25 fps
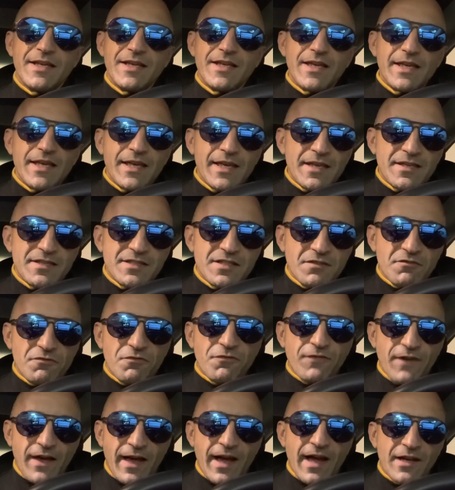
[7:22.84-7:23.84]
is, in
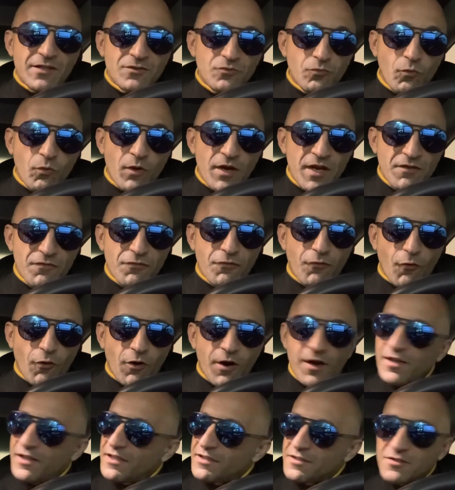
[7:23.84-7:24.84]
fact, wait
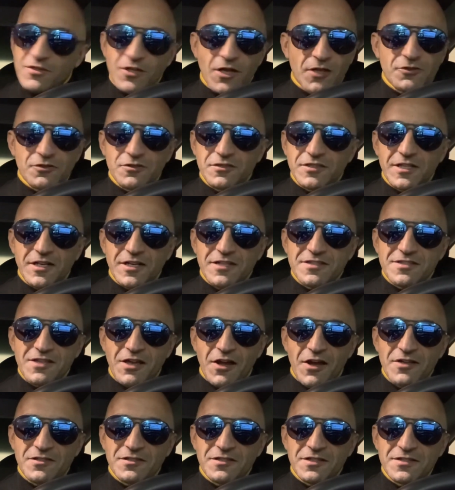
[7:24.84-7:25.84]
for it, it's not the data
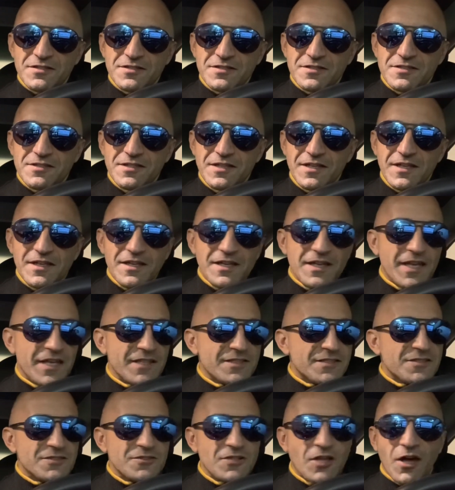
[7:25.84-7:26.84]
scientist,
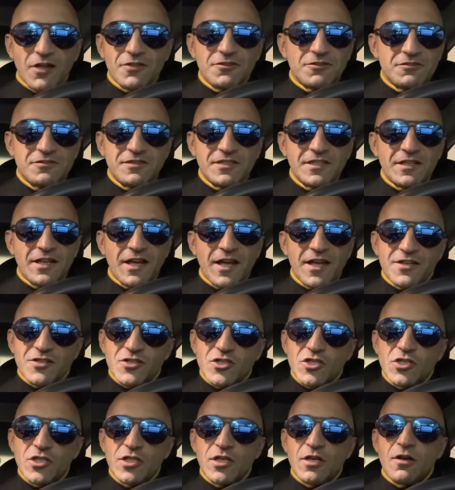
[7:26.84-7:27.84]
it's not the data
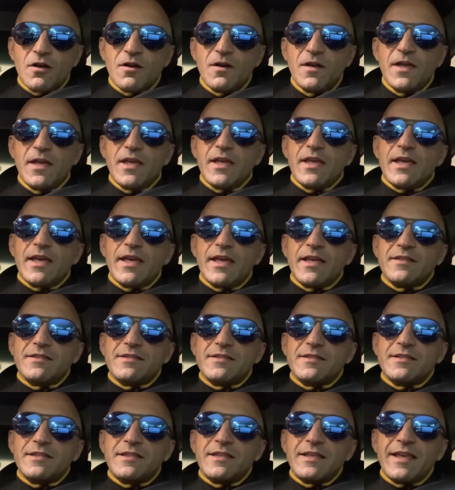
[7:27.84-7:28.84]
engineer, it's
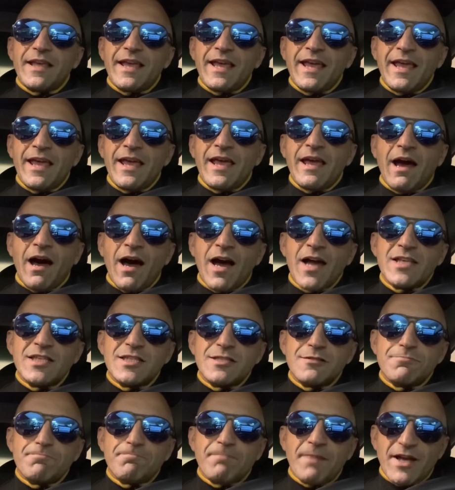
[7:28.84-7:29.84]
the AI
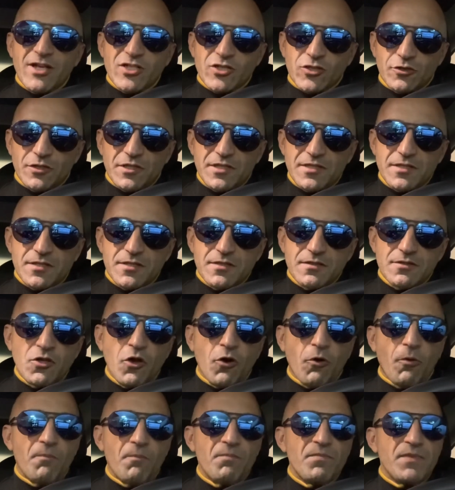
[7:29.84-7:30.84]
specialist.
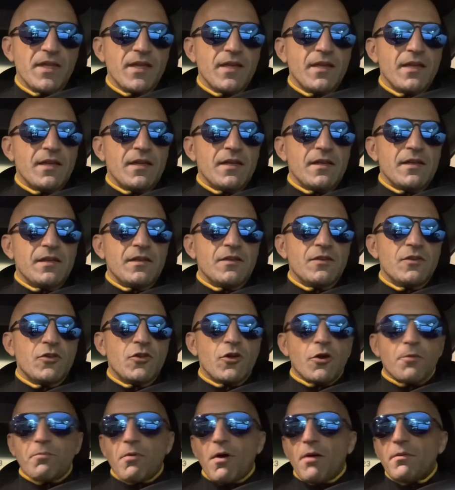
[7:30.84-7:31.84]
So
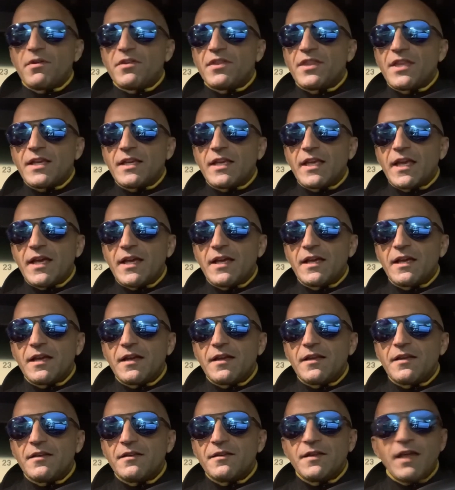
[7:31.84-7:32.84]
you're probably thinking,
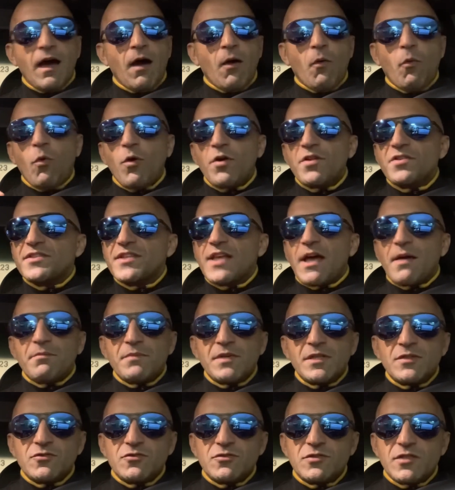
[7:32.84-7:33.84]
now what does that
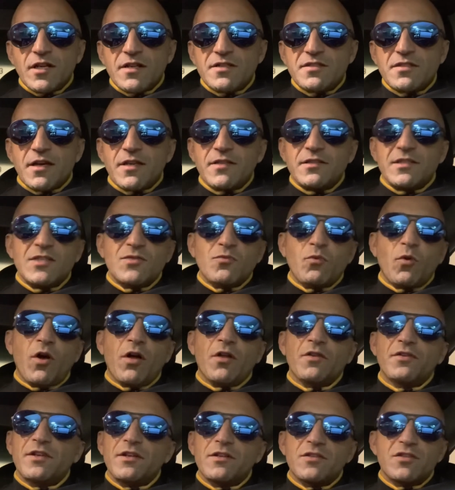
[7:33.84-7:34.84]
mean to data scientists?
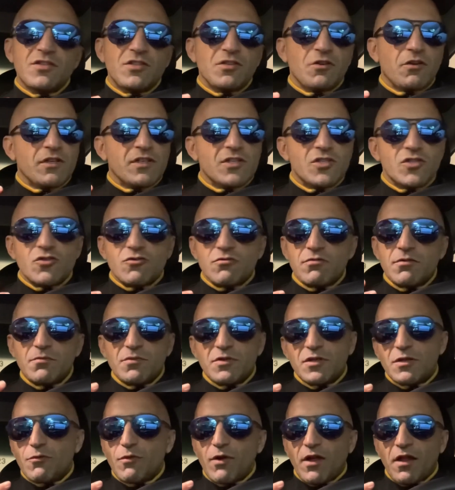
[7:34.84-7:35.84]
Well, they're still
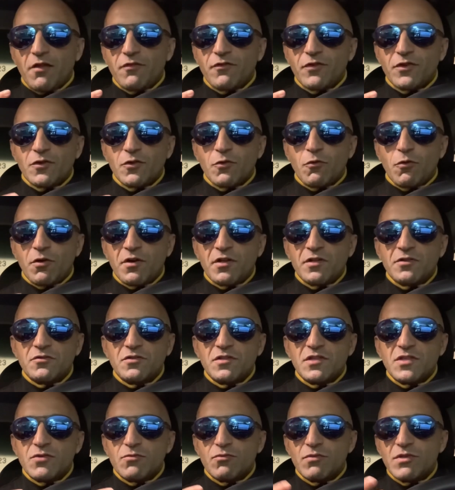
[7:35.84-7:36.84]
extremely relevant according to
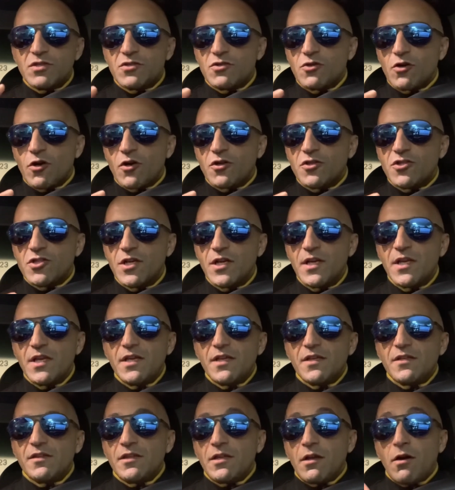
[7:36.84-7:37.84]
this research.
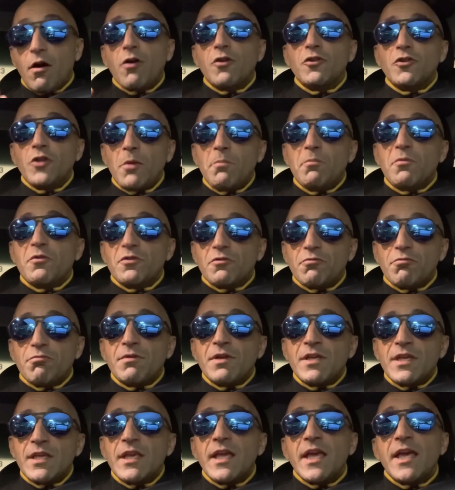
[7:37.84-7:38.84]
They are
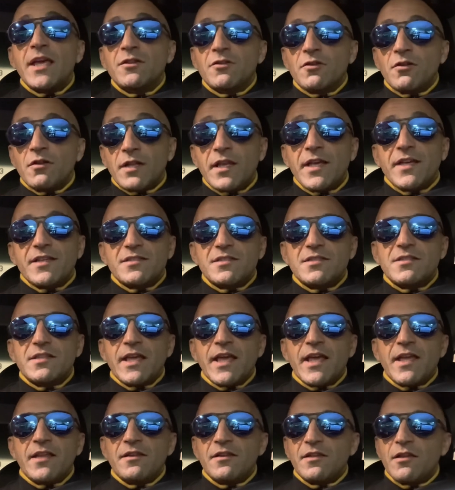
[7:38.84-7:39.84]
#3 in the list,
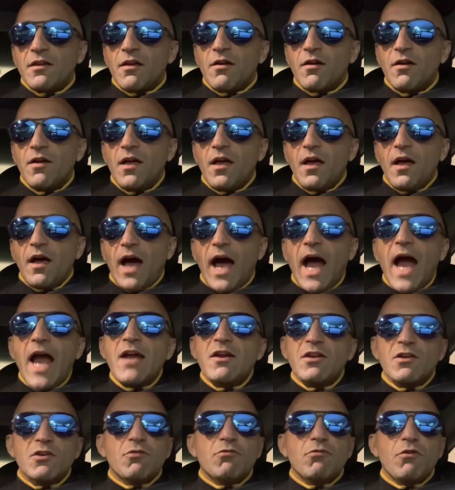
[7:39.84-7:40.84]
and their
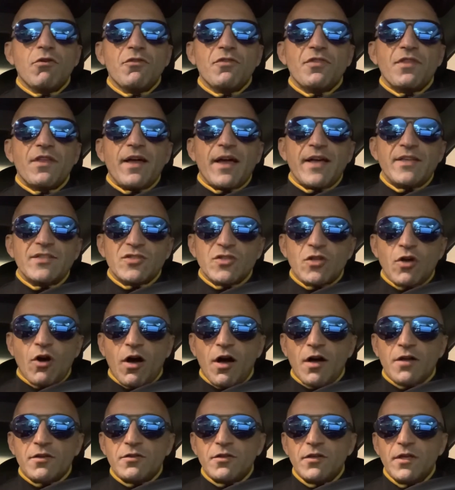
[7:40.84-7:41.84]
hiring growth has
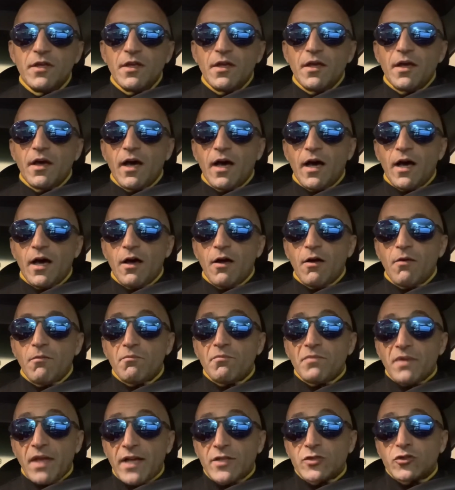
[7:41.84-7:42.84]
gone
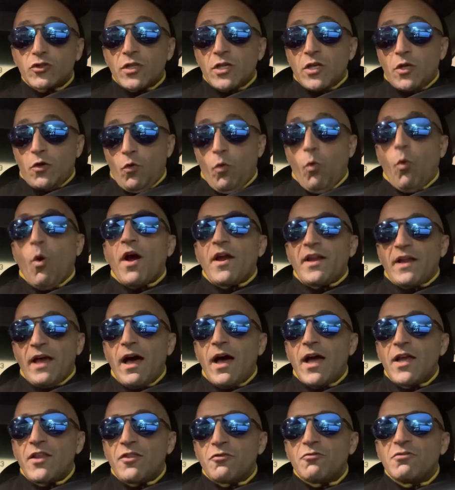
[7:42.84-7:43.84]
actually quite
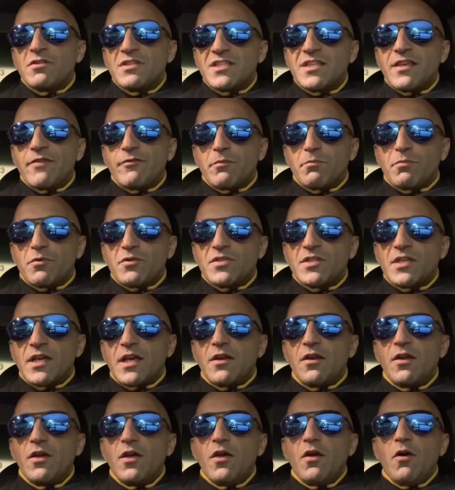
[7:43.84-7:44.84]
high,
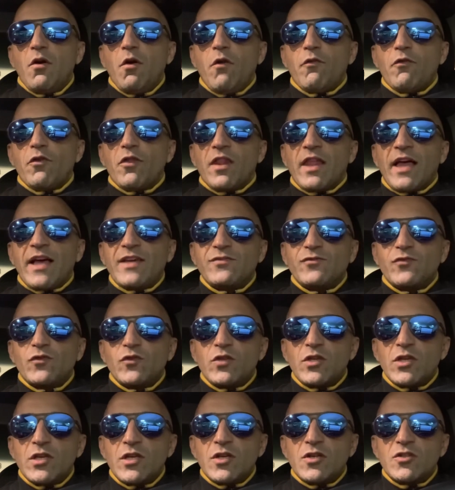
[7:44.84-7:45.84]
37% over the last few
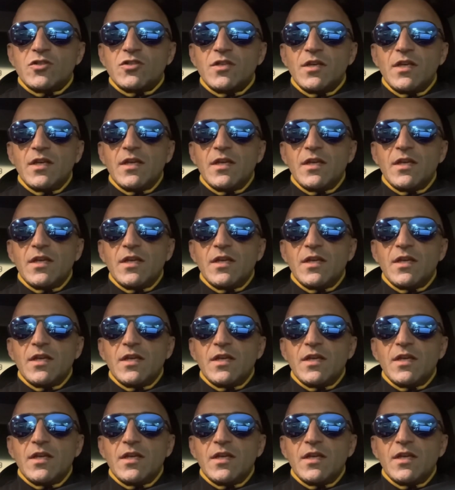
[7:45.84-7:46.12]
years.